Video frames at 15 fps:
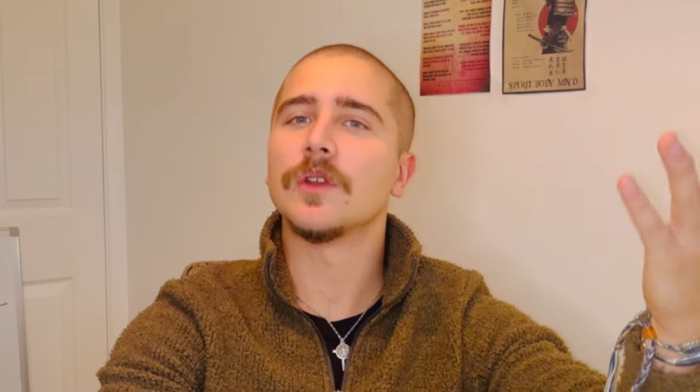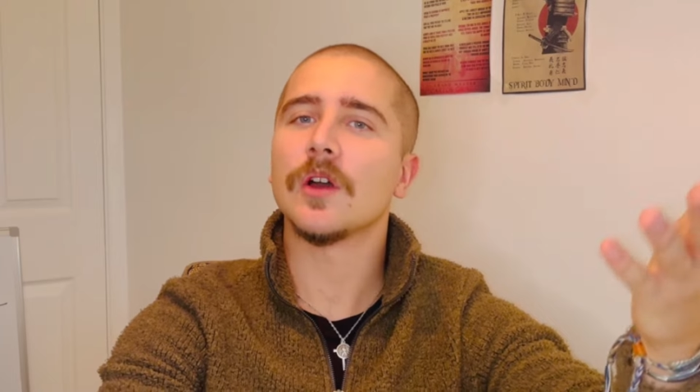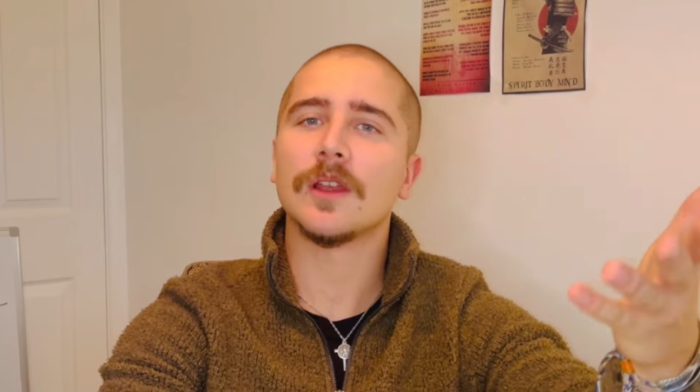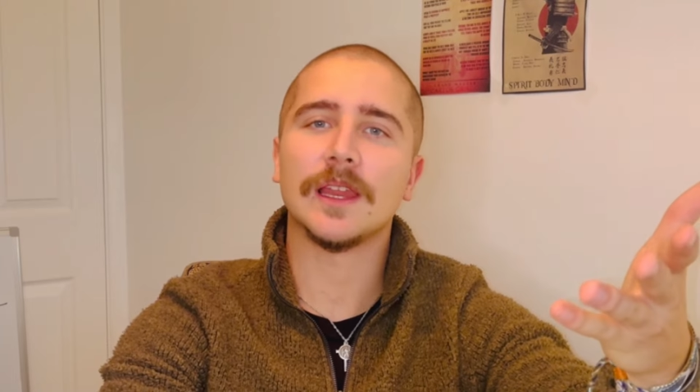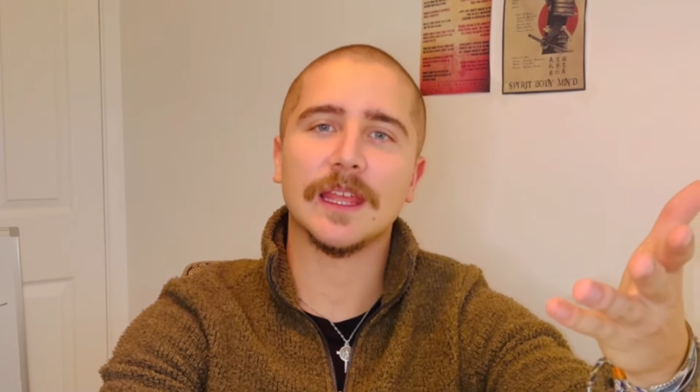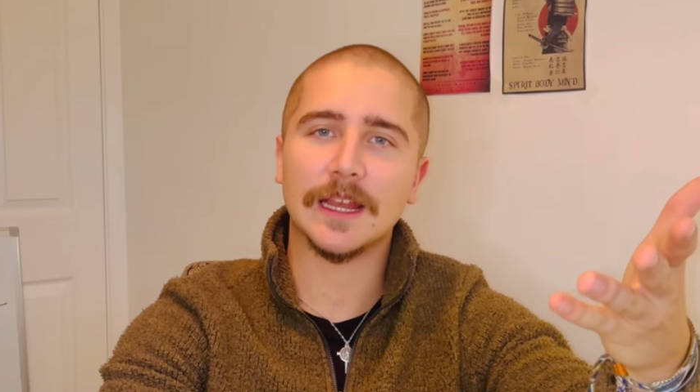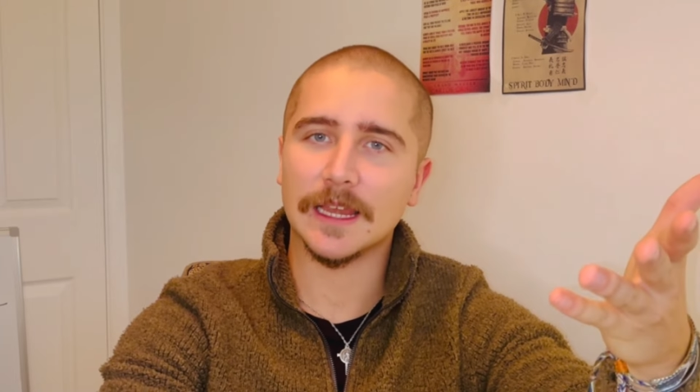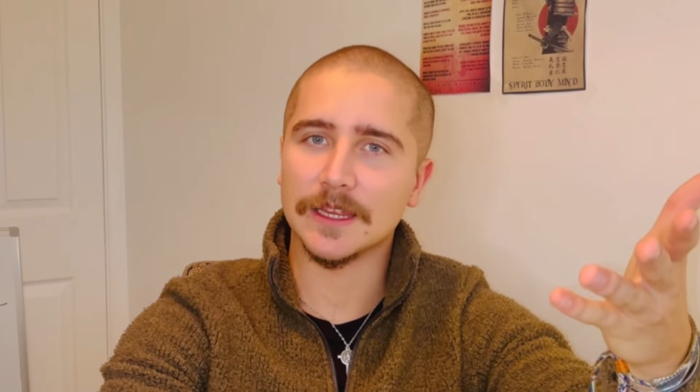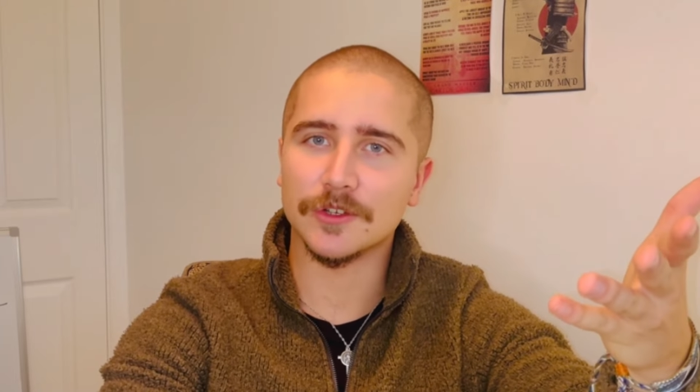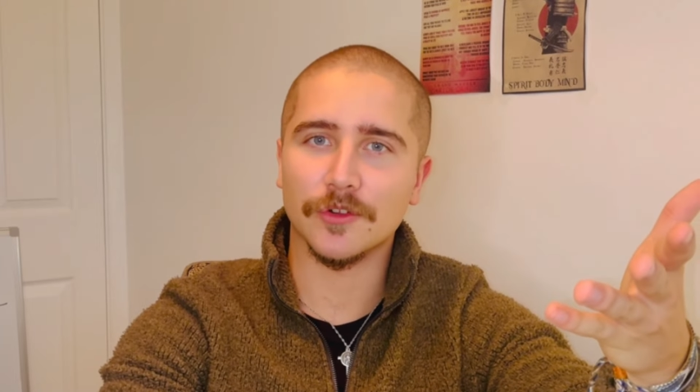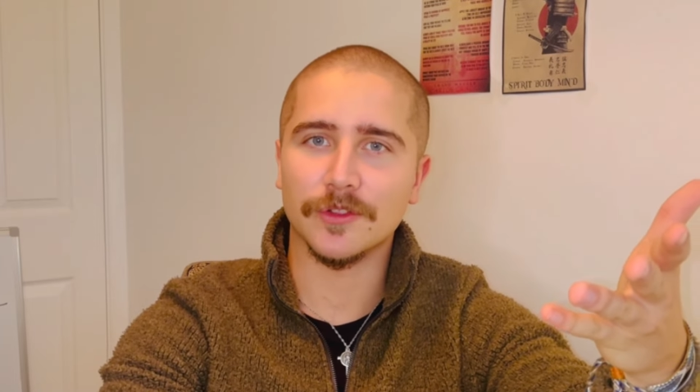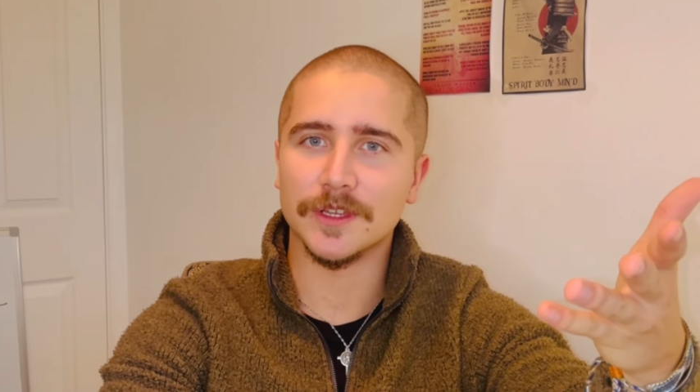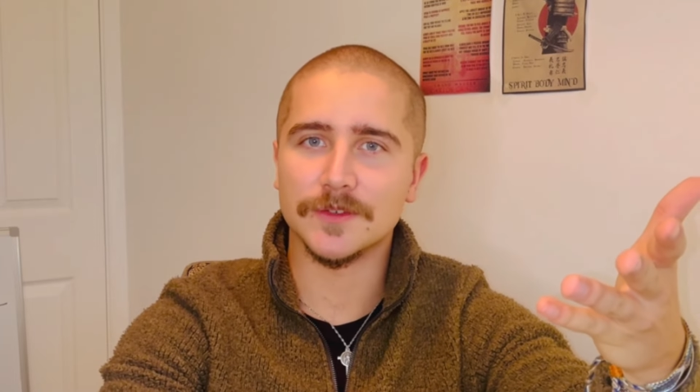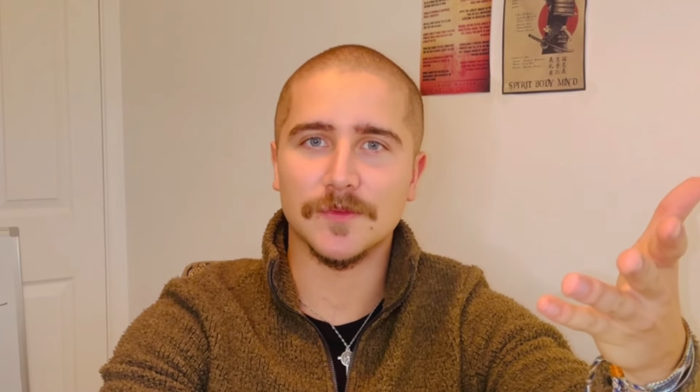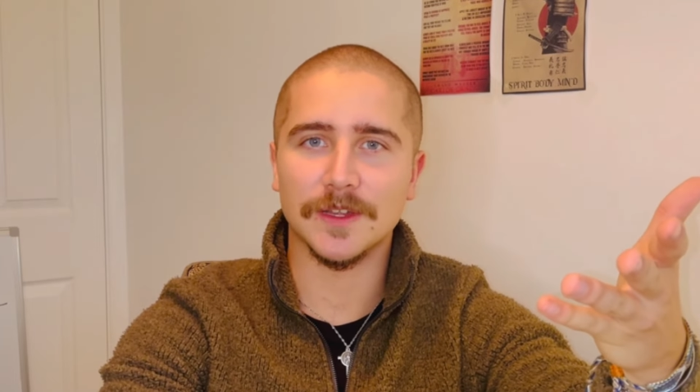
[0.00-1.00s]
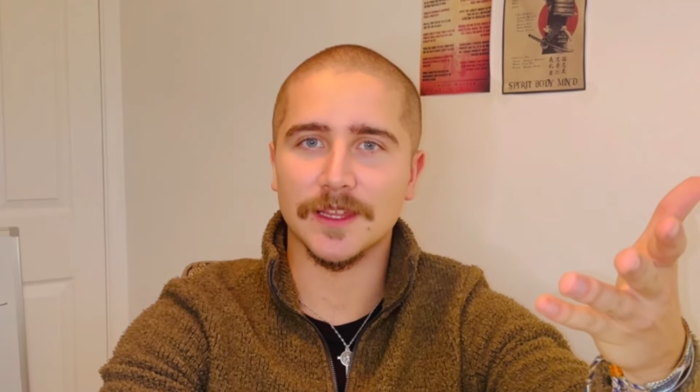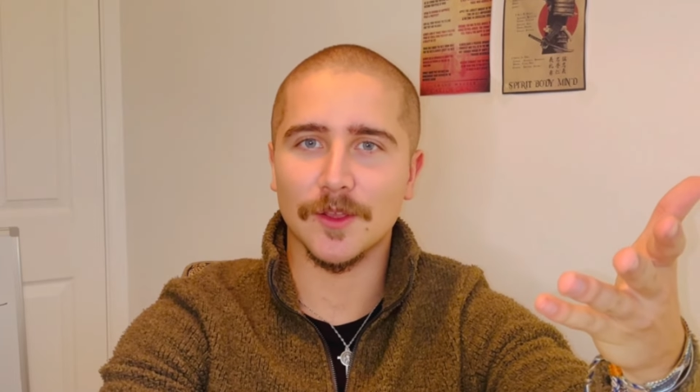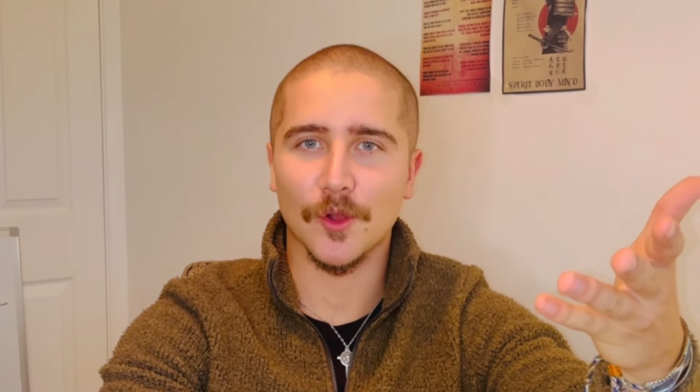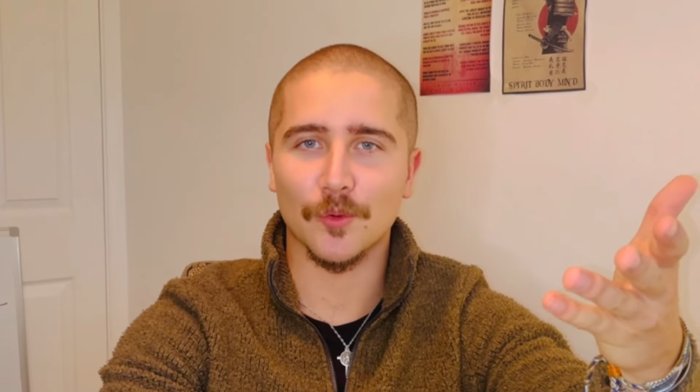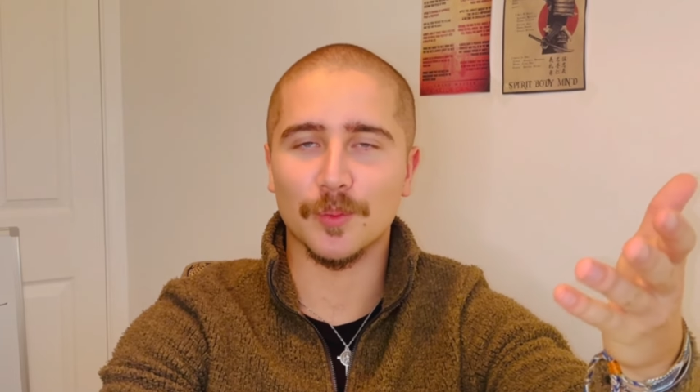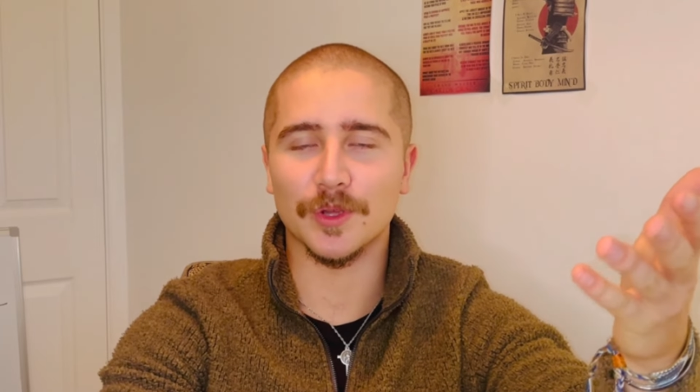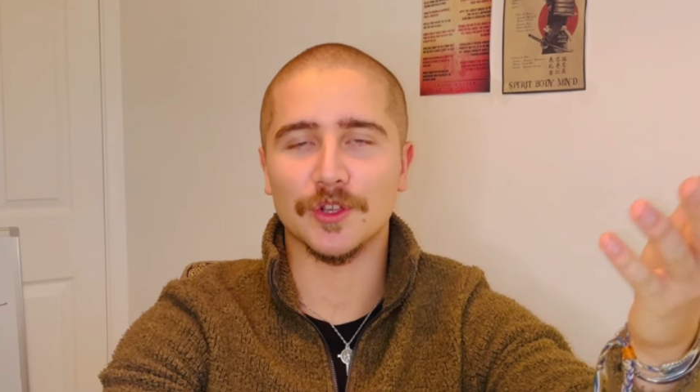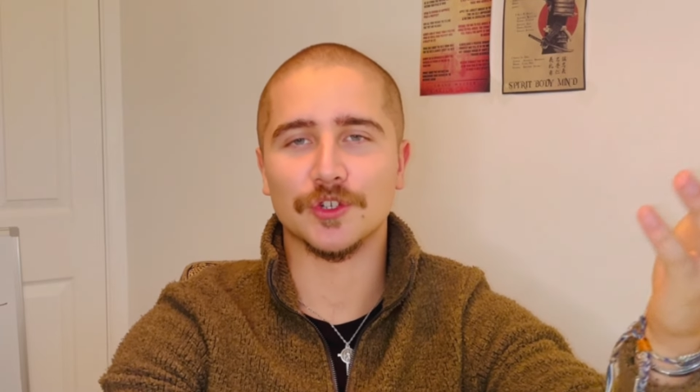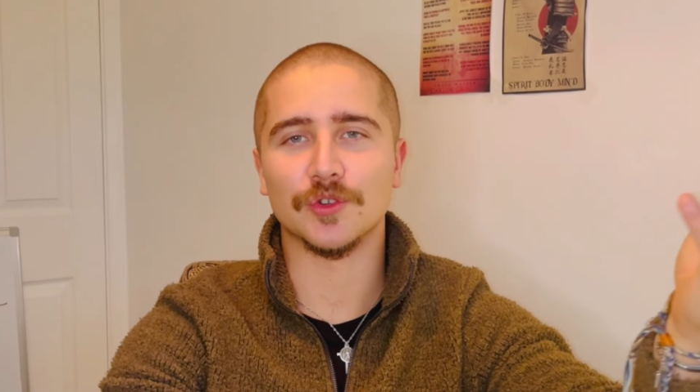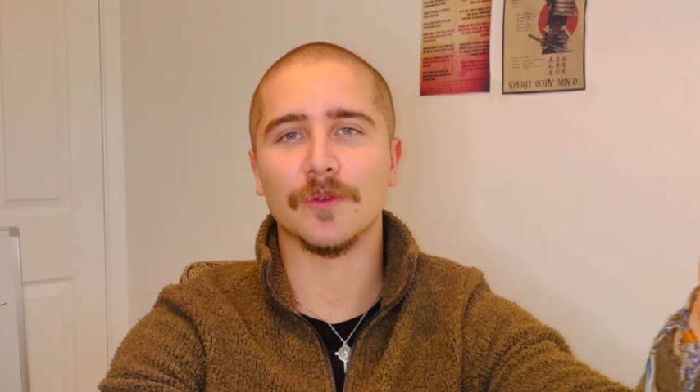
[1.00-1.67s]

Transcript: likely clicked on this video because